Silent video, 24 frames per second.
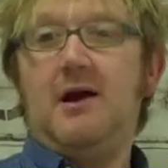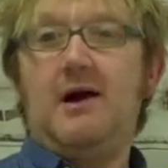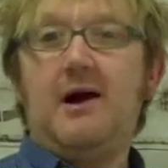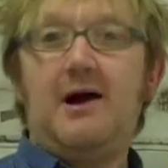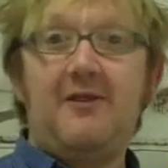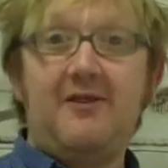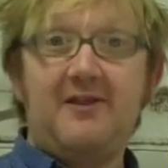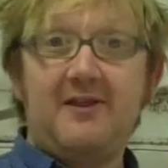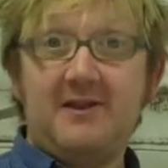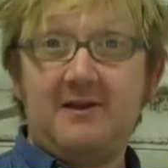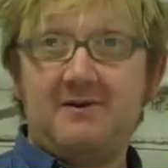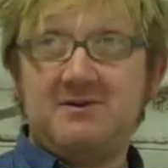I
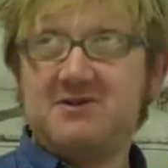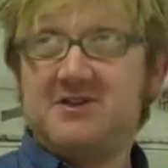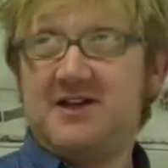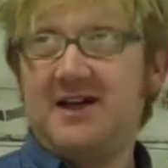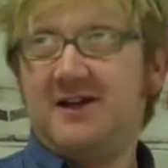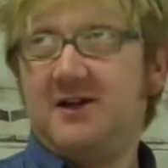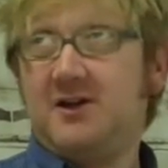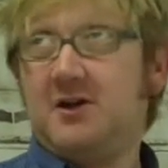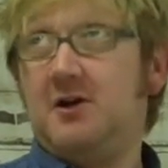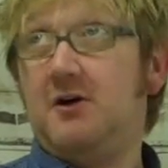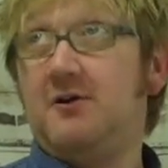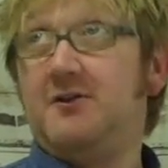think that was
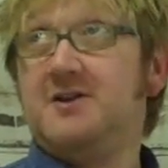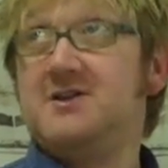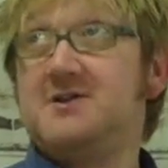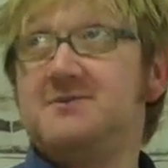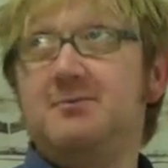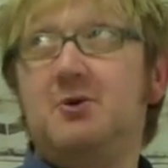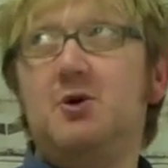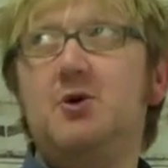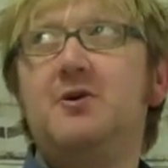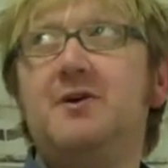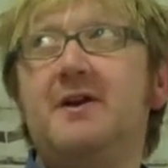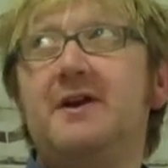10 o'clock this
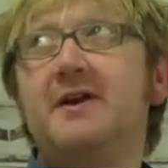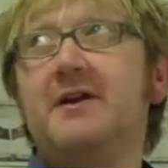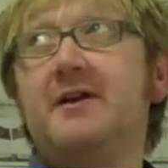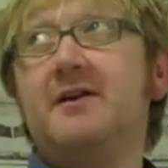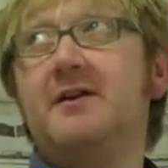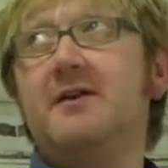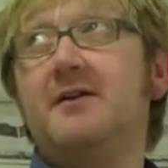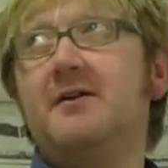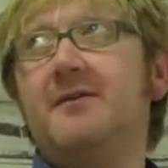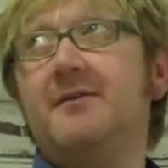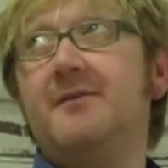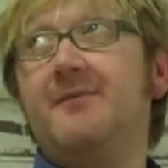morning.
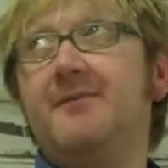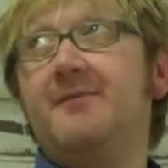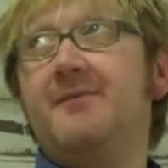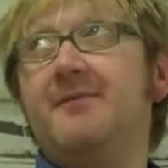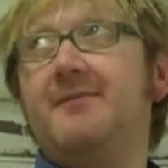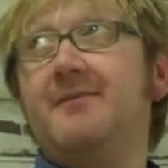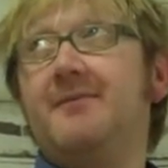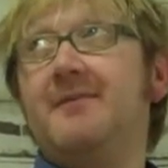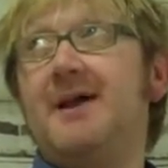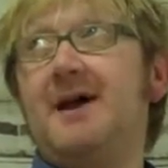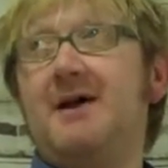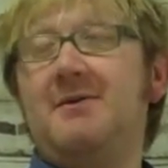
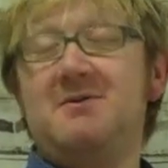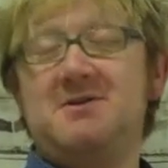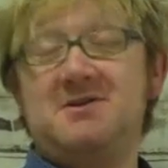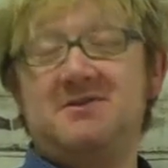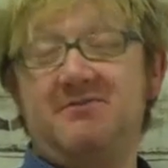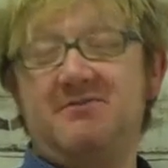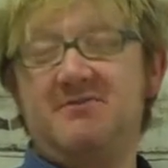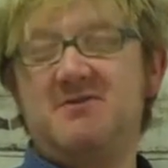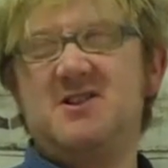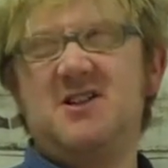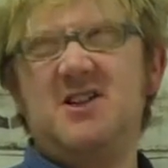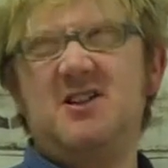That was
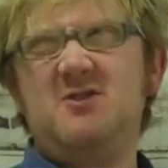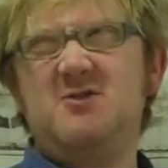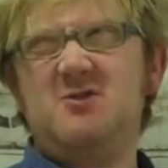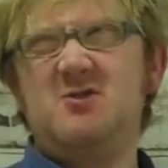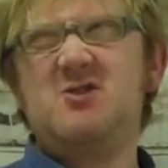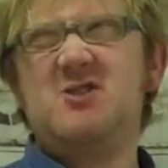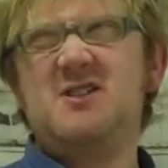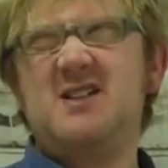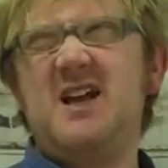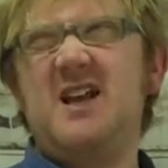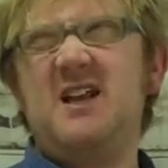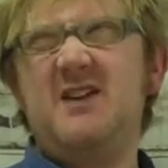
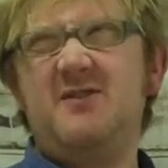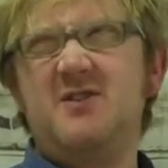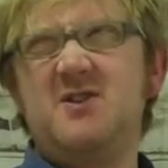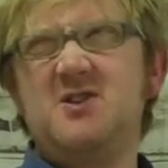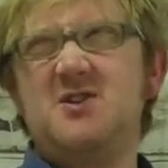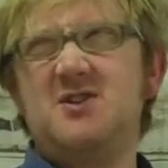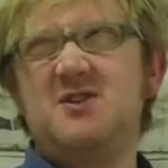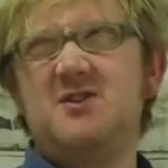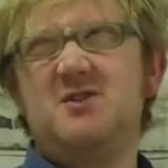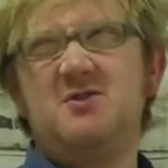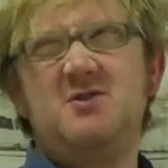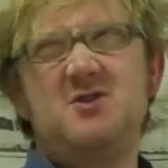children's
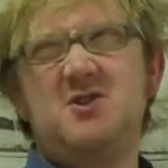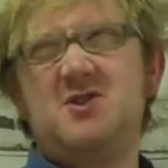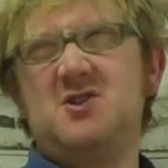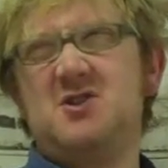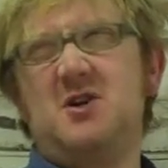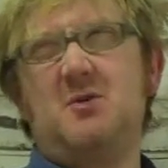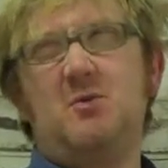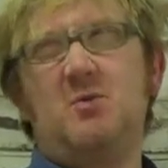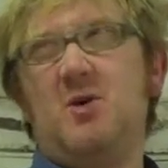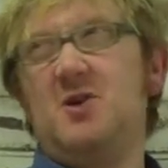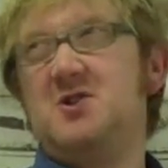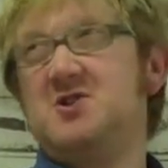television. You should
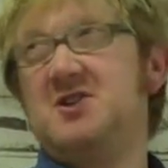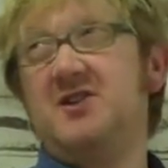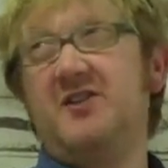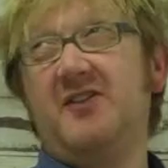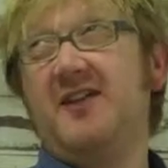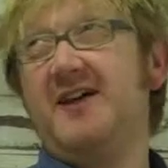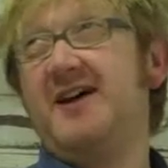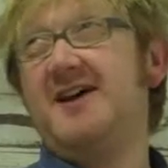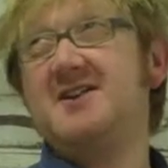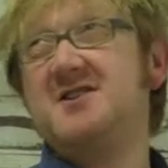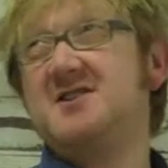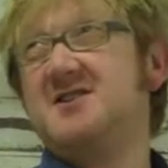stop watching
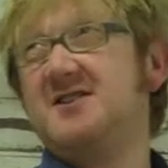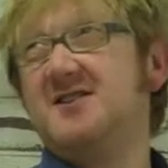that.